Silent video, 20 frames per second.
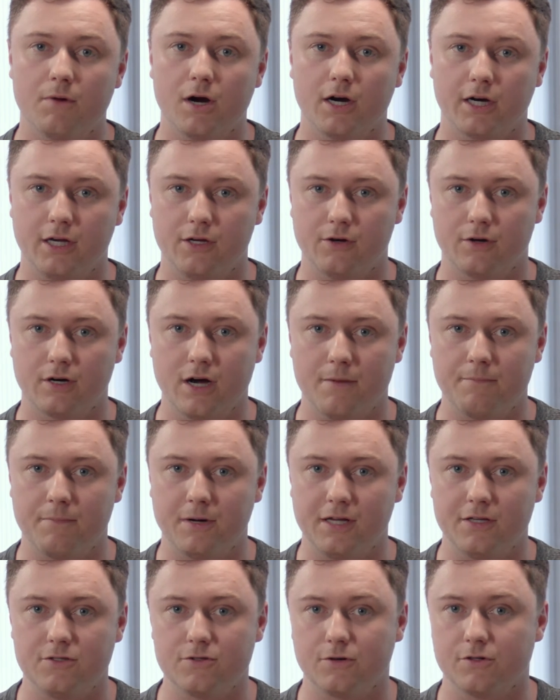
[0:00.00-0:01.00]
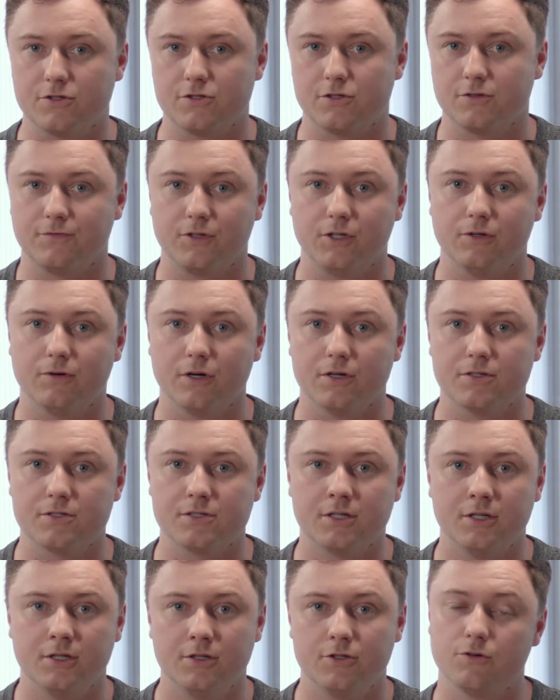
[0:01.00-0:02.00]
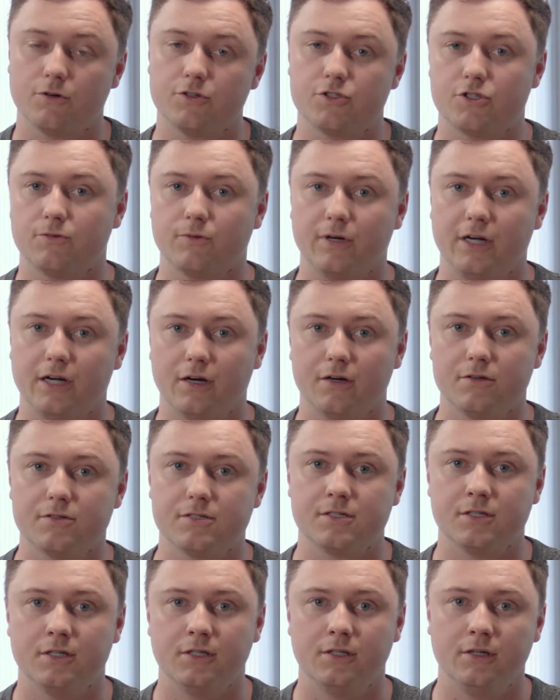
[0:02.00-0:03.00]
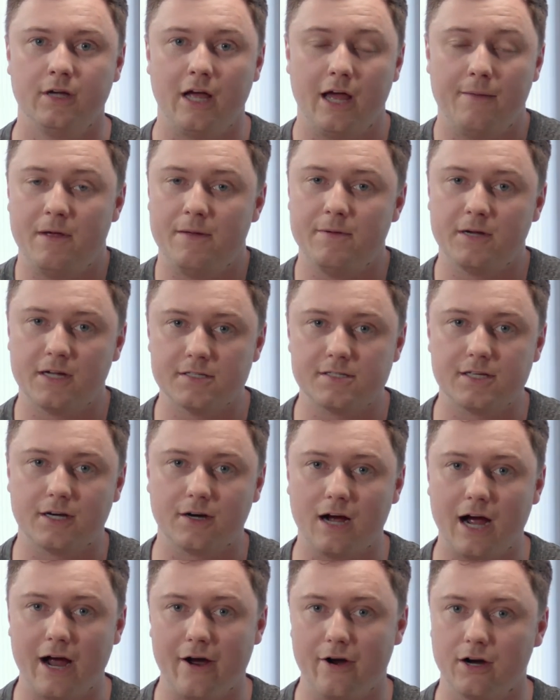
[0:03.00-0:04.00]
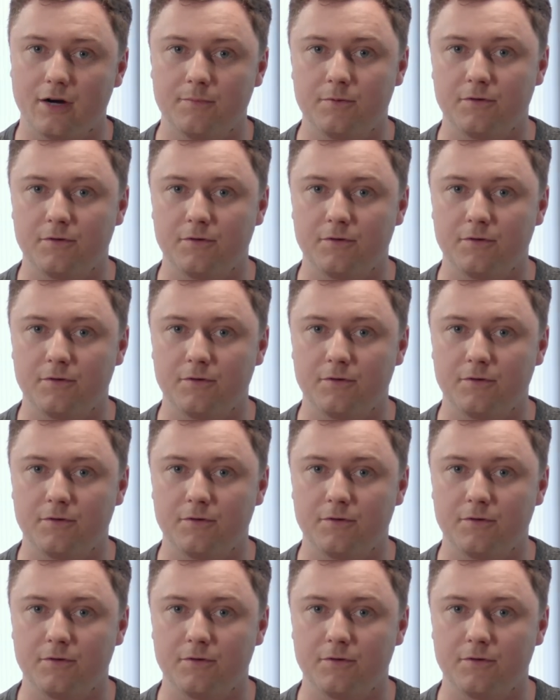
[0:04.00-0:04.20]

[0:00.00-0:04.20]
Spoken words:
market your company towards your viewers, towards your readers, and maybe consider hiring a